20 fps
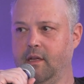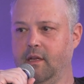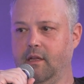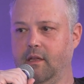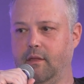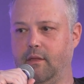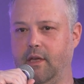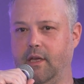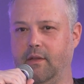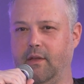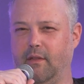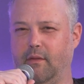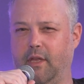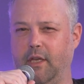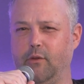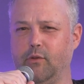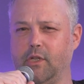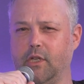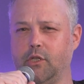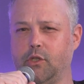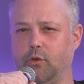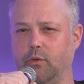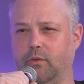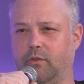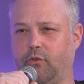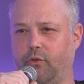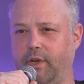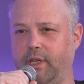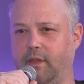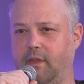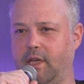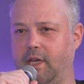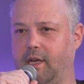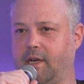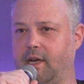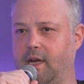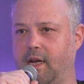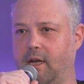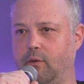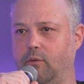the user should treat the
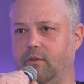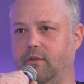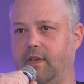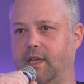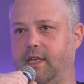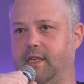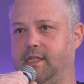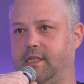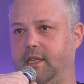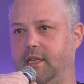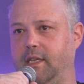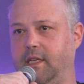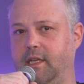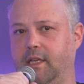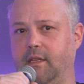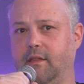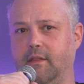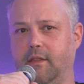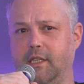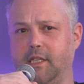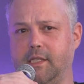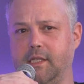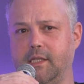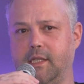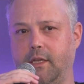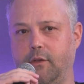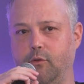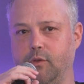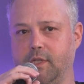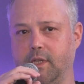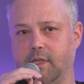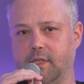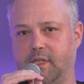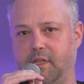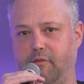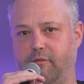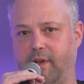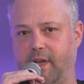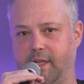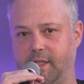account as this is the user's
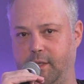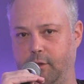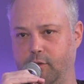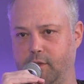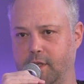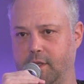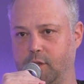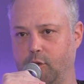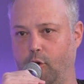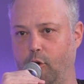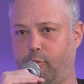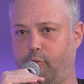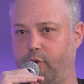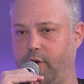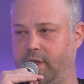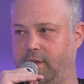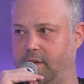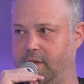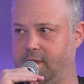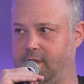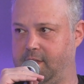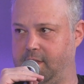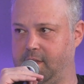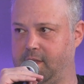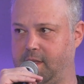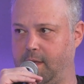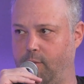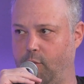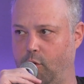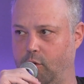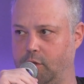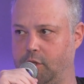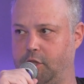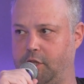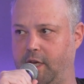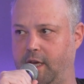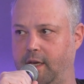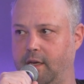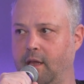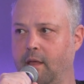device, the user's operating system on
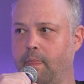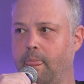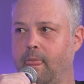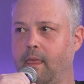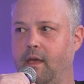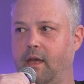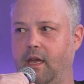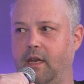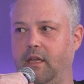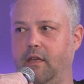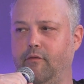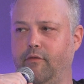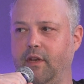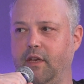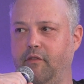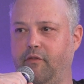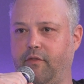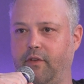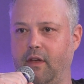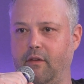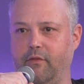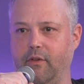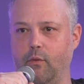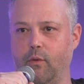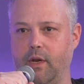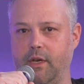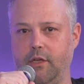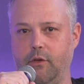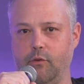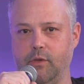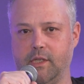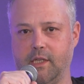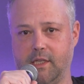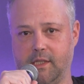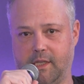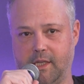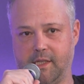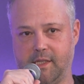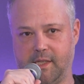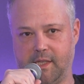chain. And even if everyone uses
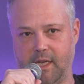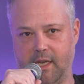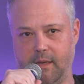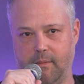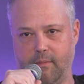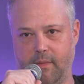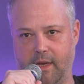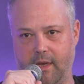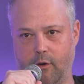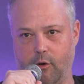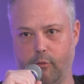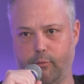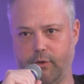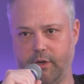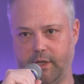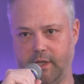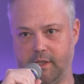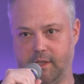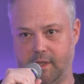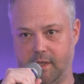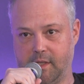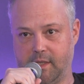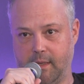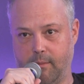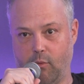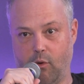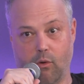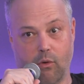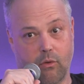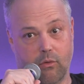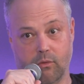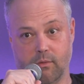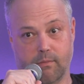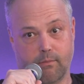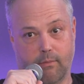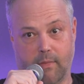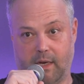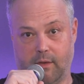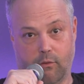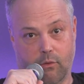the same operating system
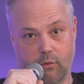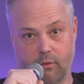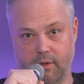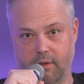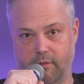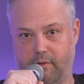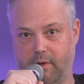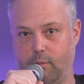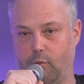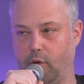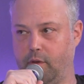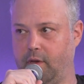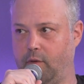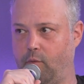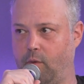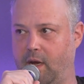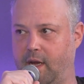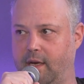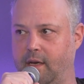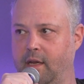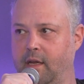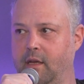or even more than one,